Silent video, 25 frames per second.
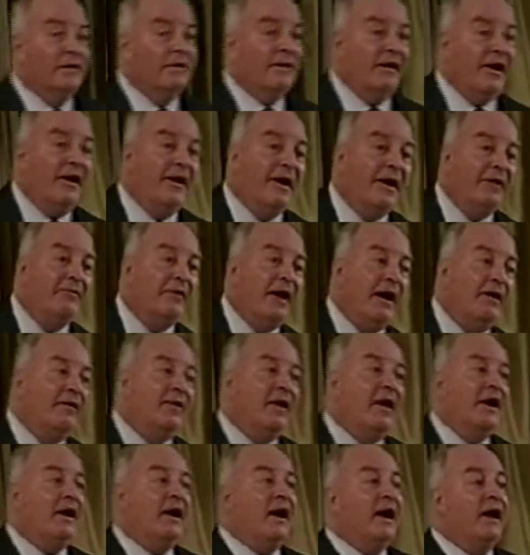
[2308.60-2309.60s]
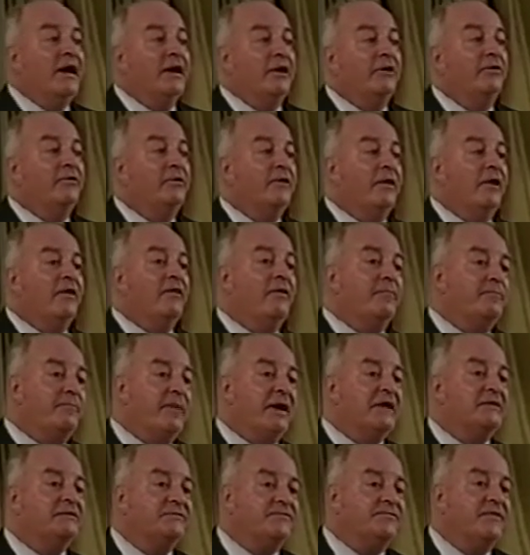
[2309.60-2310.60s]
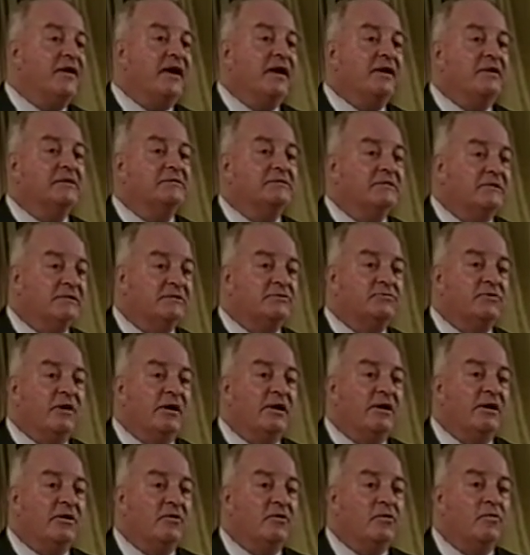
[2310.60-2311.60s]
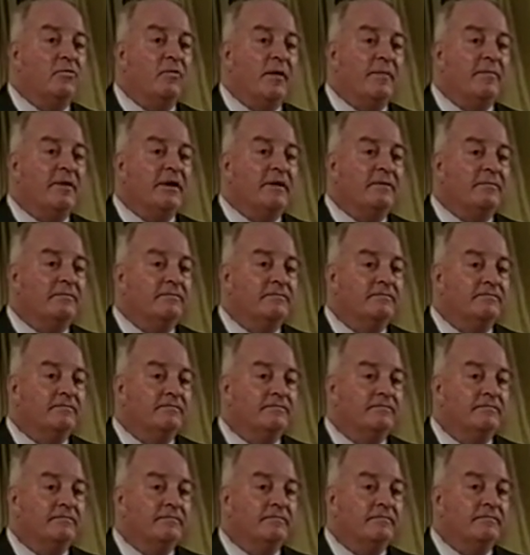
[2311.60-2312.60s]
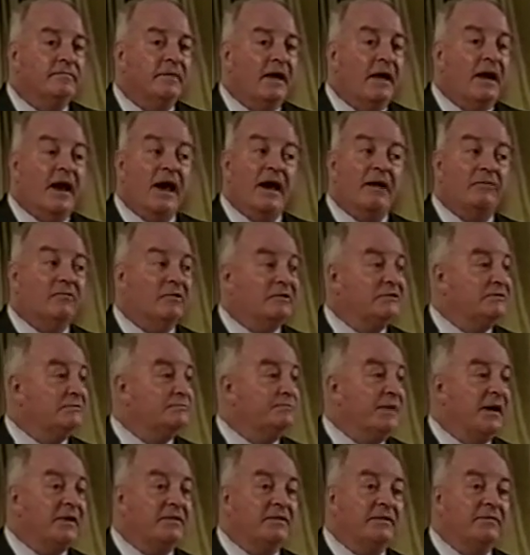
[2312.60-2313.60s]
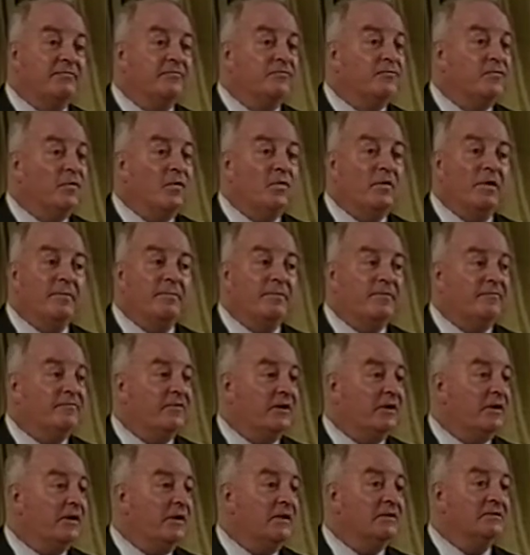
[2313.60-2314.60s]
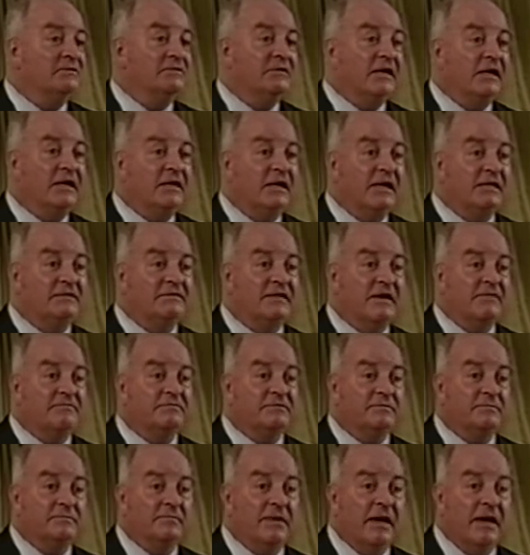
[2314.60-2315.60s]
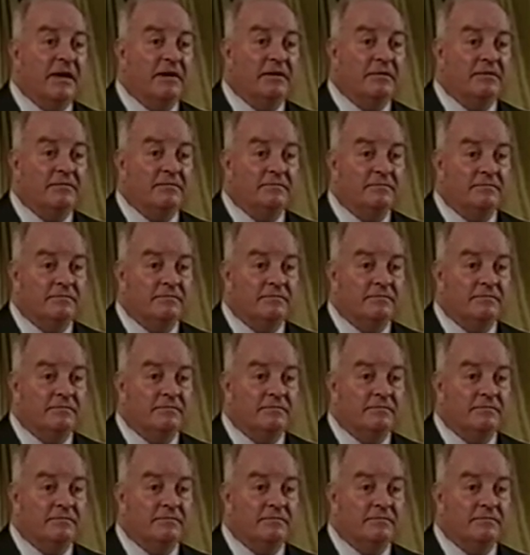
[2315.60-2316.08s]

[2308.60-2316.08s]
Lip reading: Going around like I do, you know, the best fighters in Australia are women. And I respect them for it, but for God's sake, let's have some men.